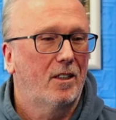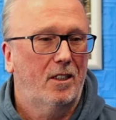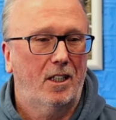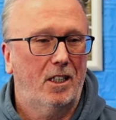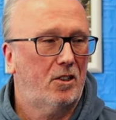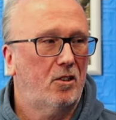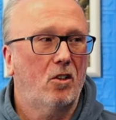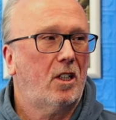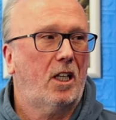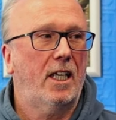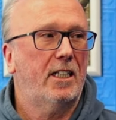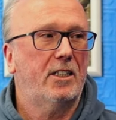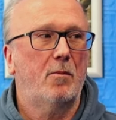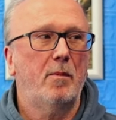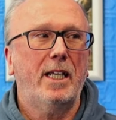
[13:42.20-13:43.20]
it's not clear
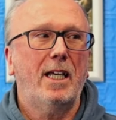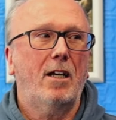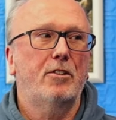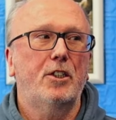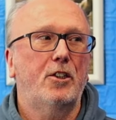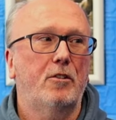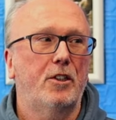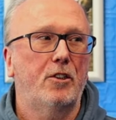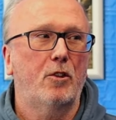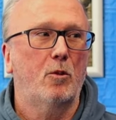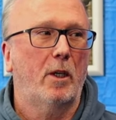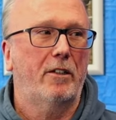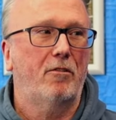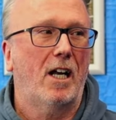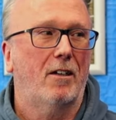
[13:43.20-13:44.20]
to me how you do it the other
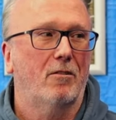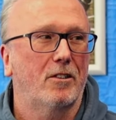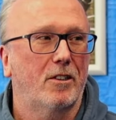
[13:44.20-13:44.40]
way around.